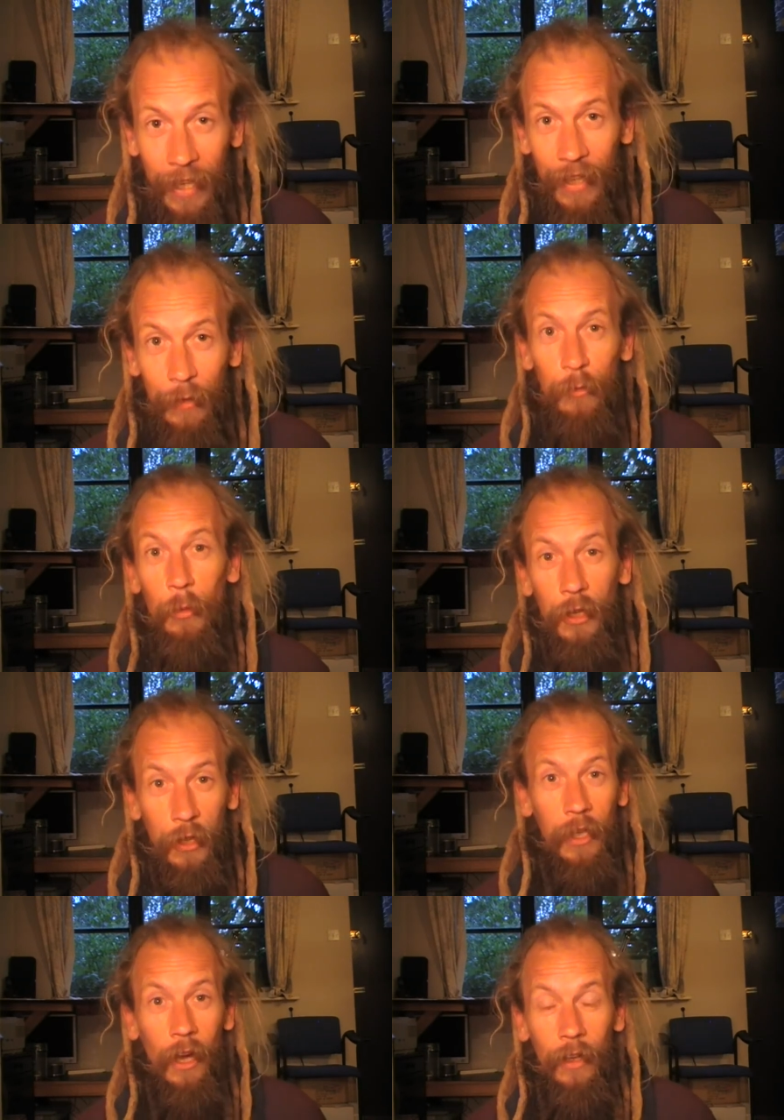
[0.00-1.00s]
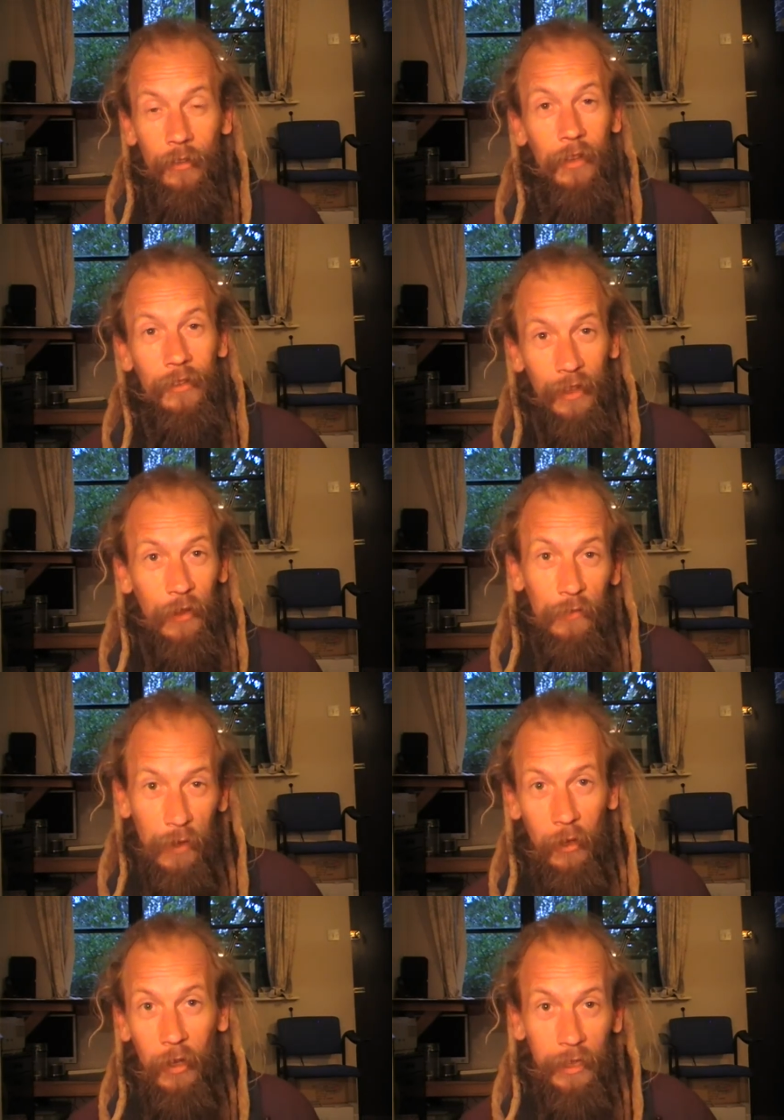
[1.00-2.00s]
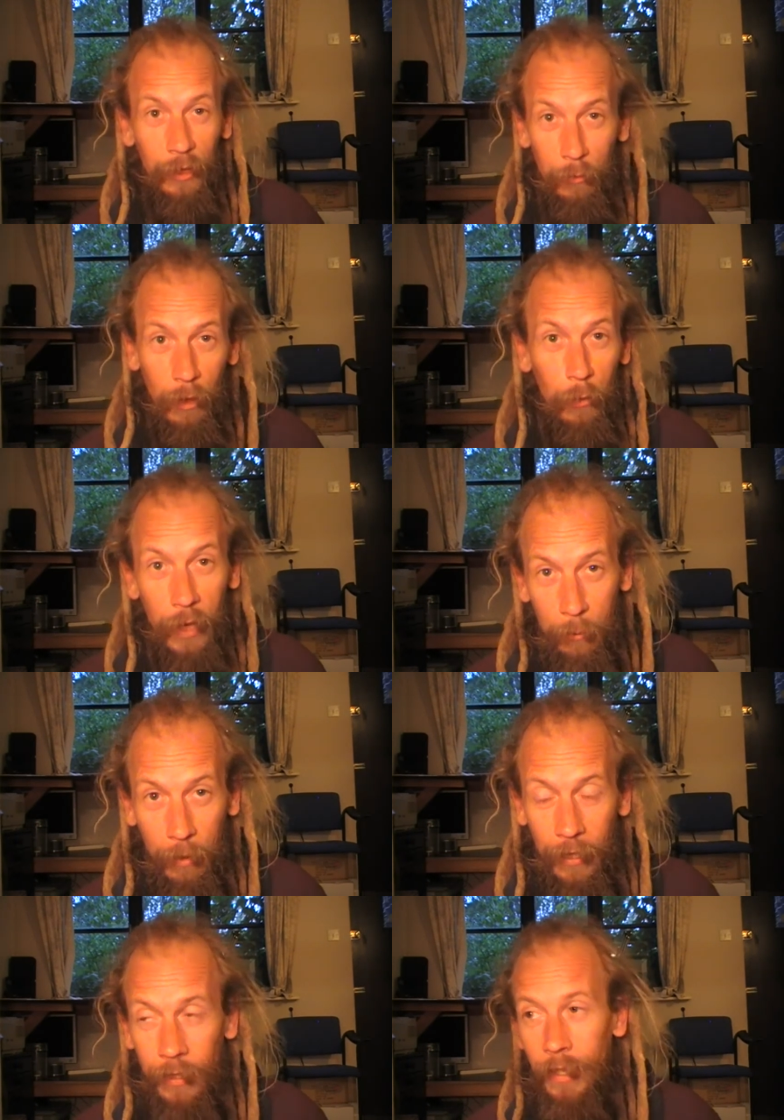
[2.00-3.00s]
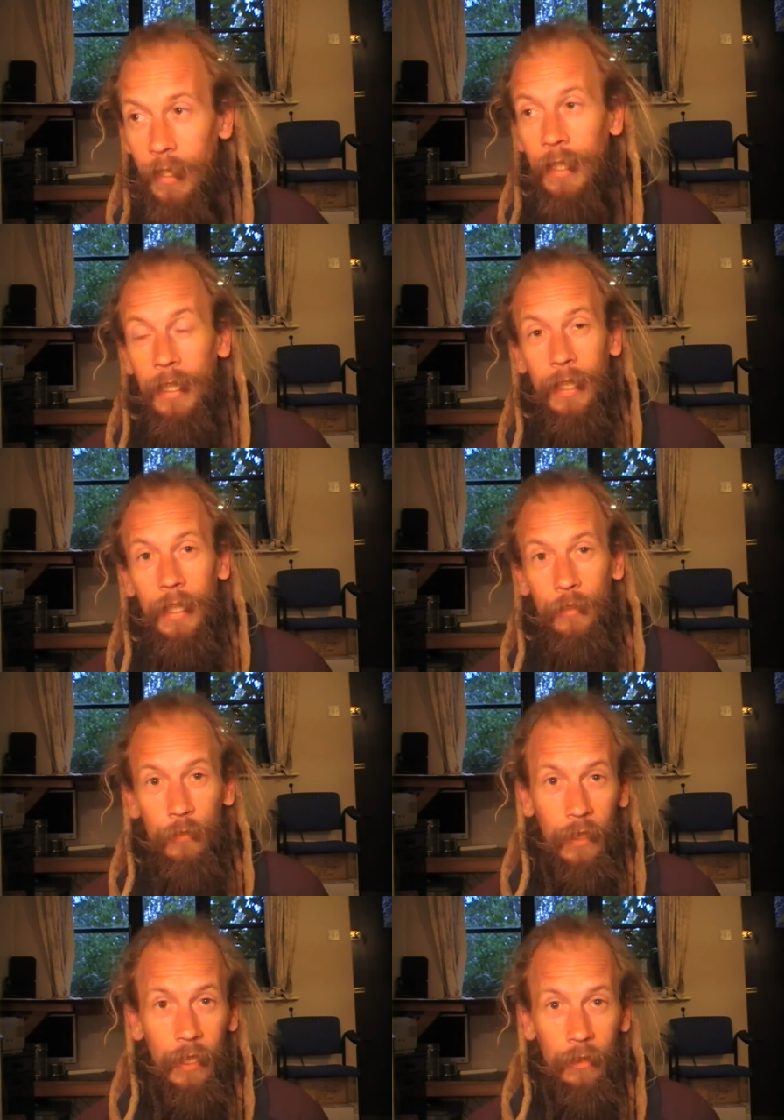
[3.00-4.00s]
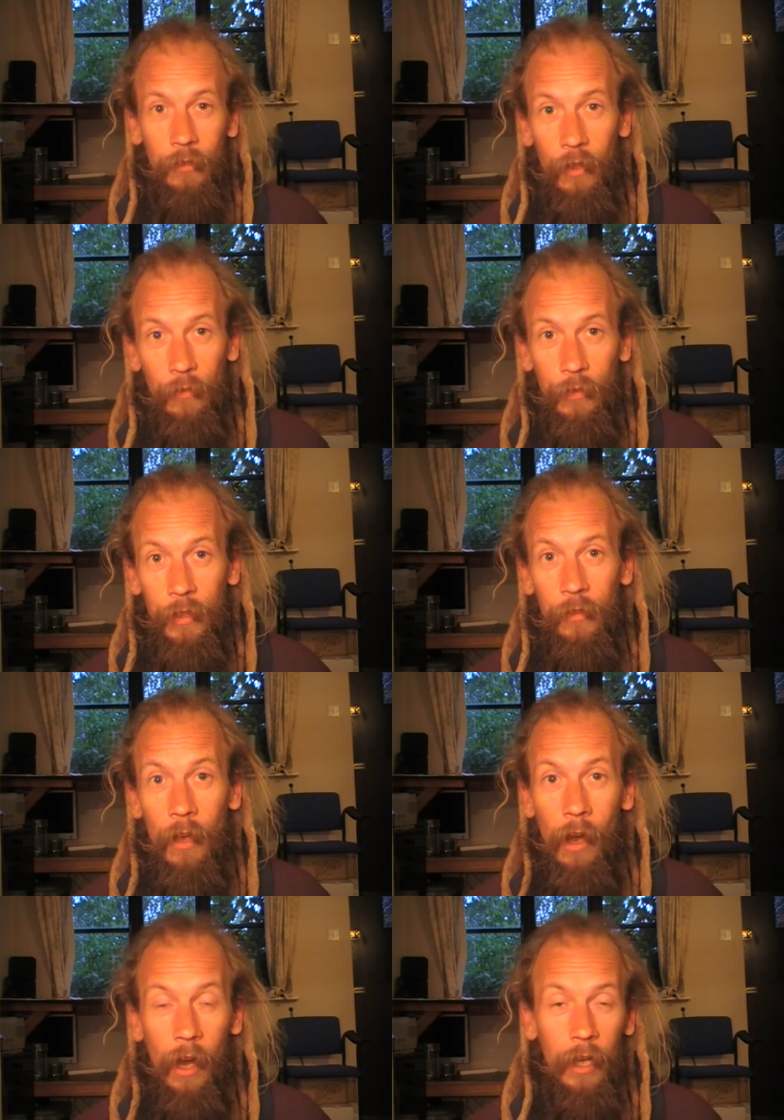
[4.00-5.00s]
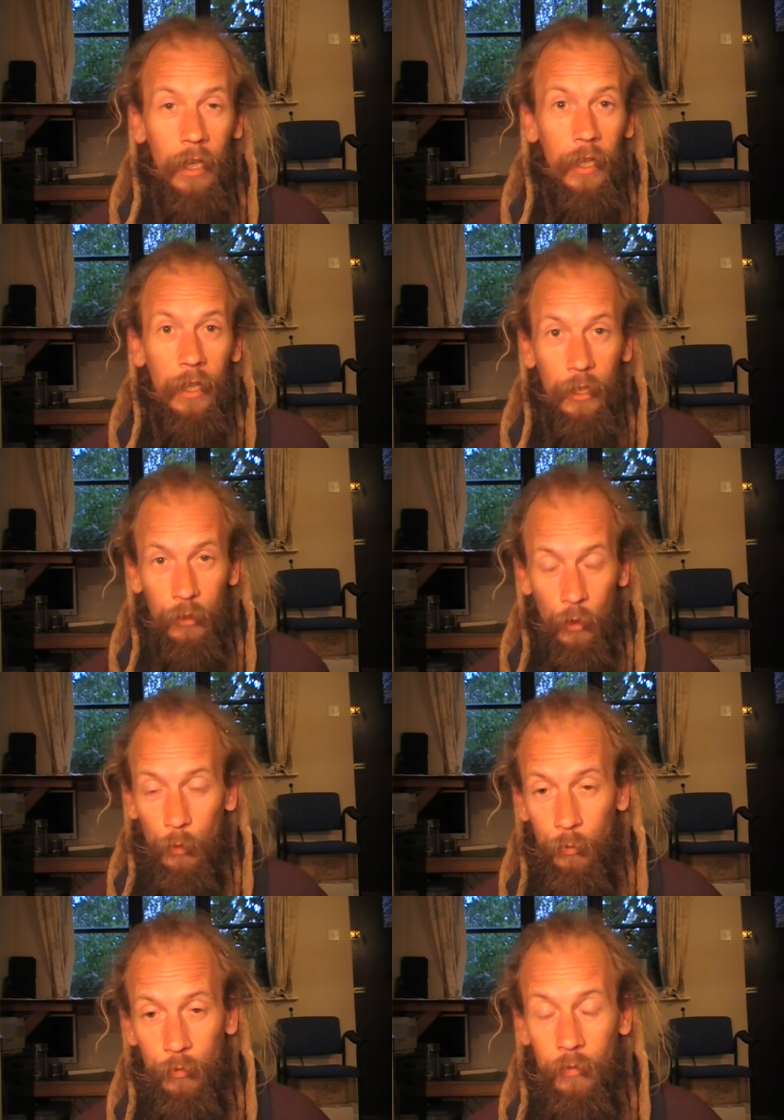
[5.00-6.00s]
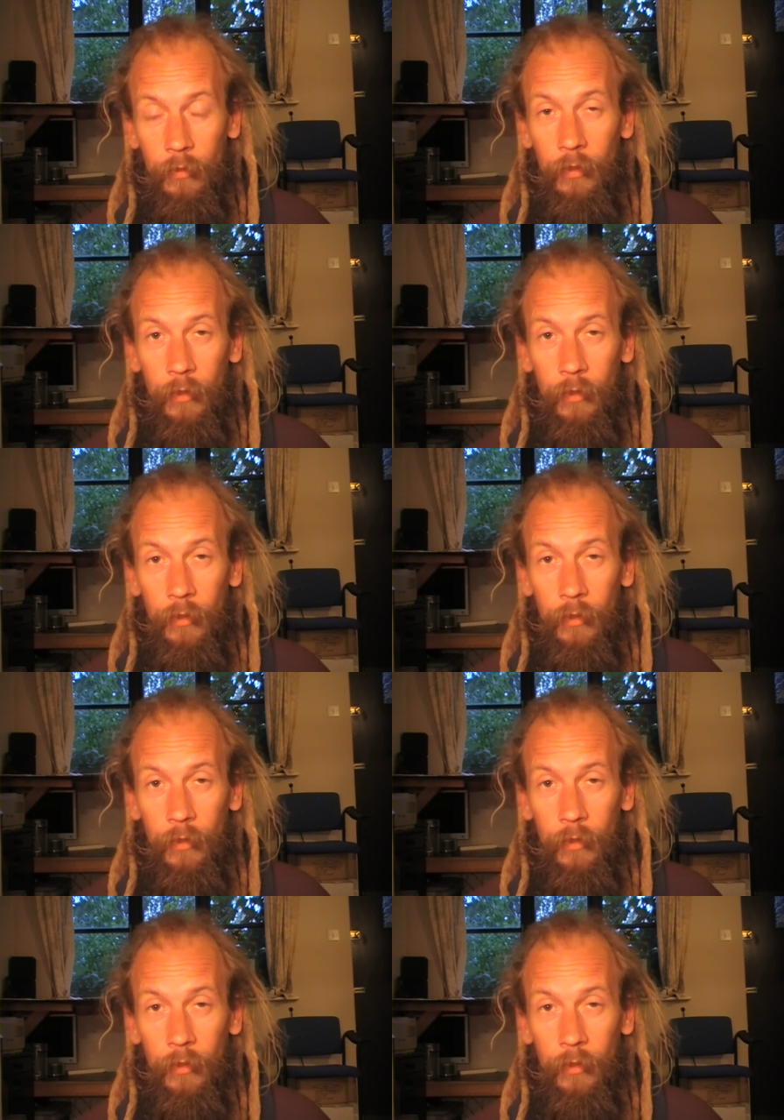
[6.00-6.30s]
he was one of the guys I said I felt like he's my wingman. He's feeling stuff in his heart, he knows,